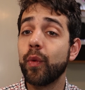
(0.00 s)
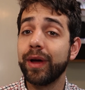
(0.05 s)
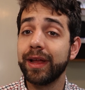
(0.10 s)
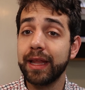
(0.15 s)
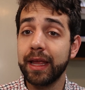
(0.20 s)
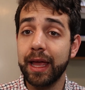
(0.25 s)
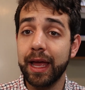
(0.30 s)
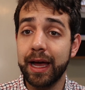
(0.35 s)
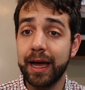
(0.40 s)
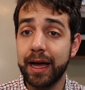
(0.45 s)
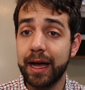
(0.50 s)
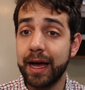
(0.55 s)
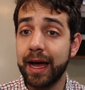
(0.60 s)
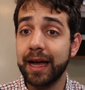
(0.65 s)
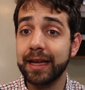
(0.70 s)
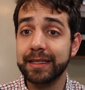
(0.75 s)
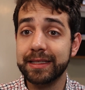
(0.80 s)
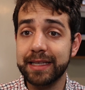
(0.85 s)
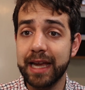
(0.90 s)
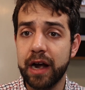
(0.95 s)
you're running
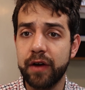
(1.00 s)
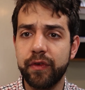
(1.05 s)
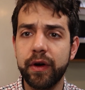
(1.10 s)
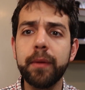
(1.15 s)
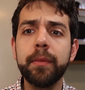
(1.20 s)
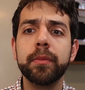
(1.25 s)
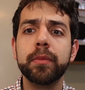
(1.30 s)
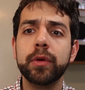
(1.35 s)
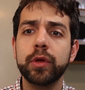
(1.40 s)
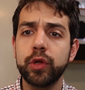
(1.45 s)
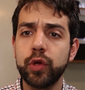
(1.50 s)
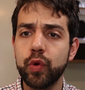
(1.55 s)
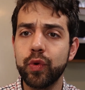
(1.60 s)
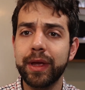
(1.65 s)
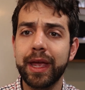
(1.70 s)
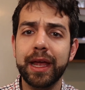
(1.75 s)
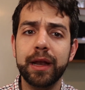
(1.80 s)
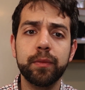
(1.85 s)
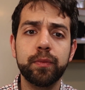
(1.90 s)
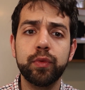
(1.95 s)
a server, you
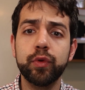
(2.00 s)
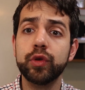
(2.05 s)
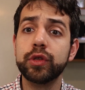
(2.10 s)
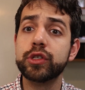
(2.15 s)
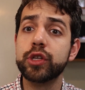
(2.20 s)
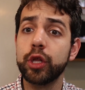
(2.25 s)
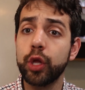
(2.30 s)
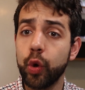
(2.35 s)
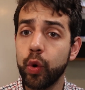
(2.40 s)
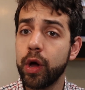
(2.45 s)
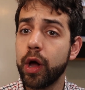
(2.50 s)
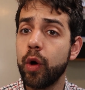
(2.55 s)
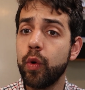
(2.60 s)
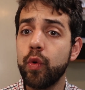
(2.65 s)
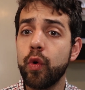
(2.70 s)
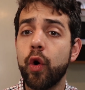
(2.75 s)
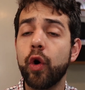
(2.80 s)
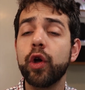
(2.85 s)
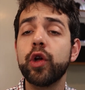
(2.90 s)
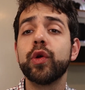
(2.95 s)
can put
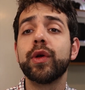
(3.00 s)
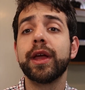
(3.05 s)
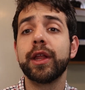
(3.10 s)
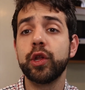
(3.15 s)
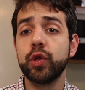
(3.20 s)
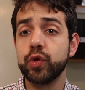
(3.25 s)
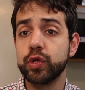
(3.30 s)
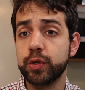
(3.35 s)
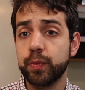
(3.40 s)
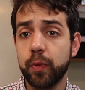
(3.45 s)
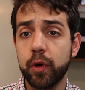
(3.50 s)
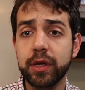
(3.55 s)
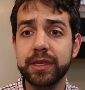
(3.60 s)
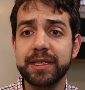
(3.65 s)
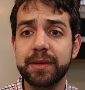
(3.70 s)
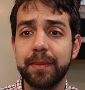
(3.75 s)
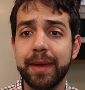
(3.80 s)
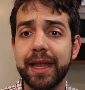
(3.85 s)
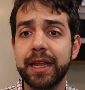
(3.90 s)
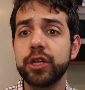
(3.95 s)
local or you can use
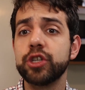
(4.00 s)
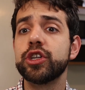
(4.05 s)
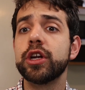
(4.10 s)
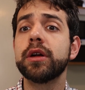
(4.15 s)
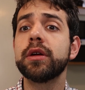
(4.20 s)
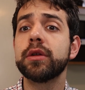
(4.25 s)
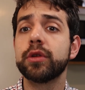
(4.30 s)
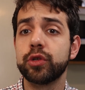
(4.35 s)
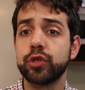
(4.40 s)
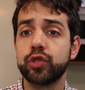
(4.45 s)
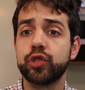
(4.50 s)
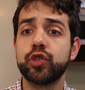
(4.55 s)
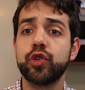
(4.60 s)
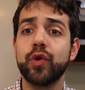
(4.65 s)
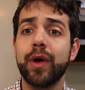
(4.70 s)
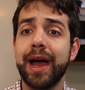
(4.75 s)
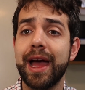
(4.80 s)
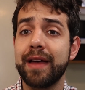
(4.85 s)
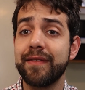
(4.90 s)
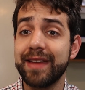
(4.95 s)
proxy manager
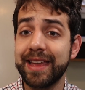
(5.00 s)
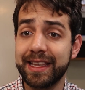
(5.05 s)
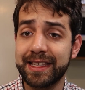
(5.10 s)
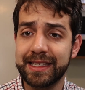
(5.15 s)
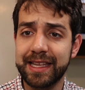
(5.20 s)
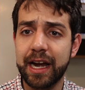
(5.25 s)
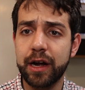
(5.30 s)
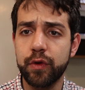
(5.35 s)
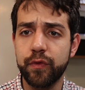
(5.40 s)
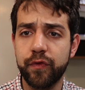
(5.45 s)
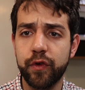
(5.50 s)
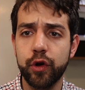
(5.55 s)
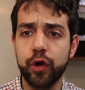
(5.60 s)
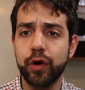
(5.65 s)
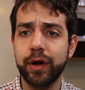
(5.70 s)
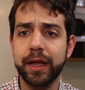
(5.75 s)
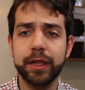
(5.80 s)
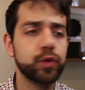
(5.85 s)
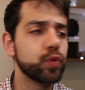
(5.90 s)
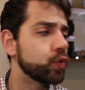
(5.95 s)
to have external for
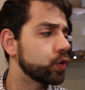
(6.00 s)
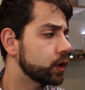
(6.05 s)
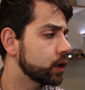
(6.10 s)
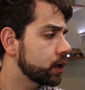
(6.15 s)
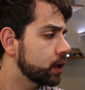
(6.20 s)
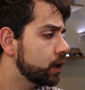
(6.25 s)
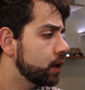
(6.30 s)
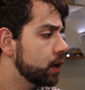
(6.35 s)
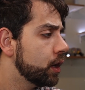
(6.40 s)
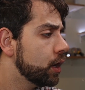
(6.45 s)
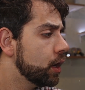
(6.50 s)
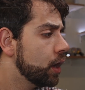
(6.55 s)
your network.